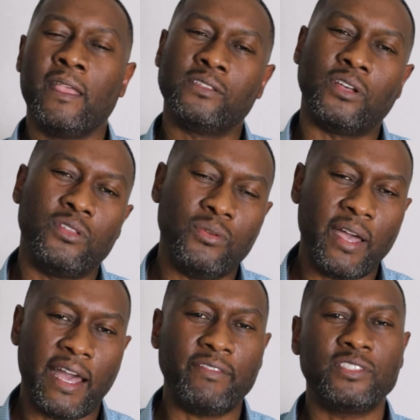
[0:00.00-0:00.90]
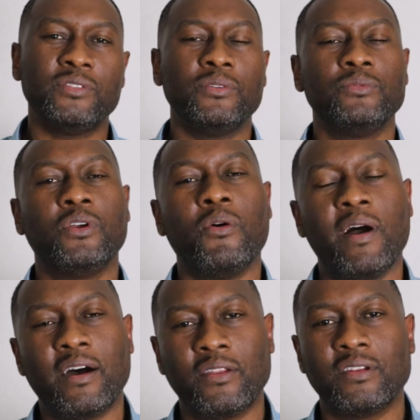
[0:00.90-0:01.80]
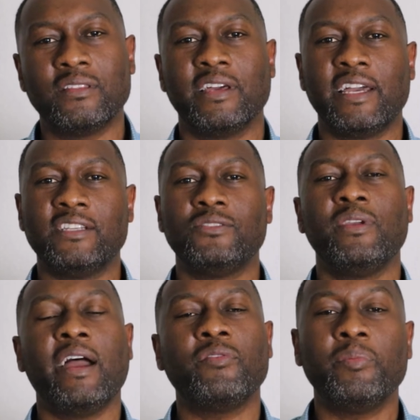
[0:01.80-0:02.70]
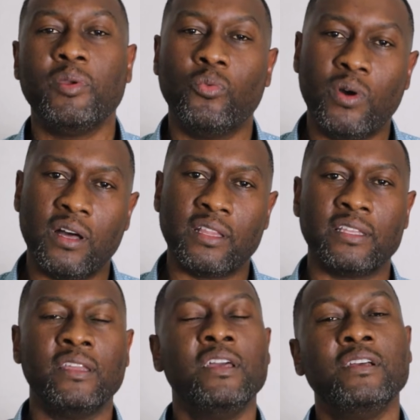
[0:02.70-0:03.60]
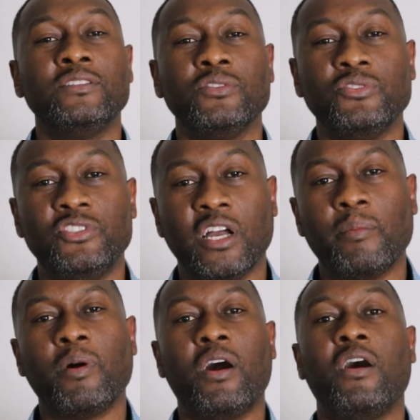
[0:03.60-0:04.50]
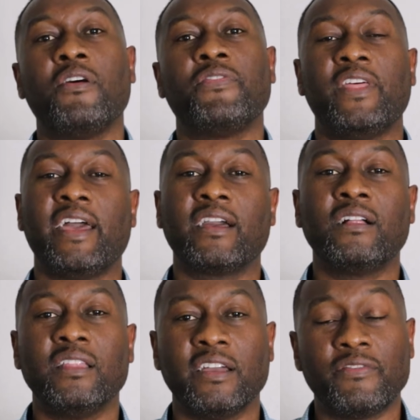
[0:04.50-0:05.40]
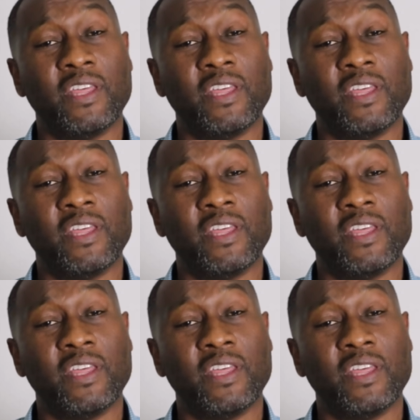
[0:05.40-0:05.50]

So you have to go out on the ledge and you have to be willing to jump off that cliff.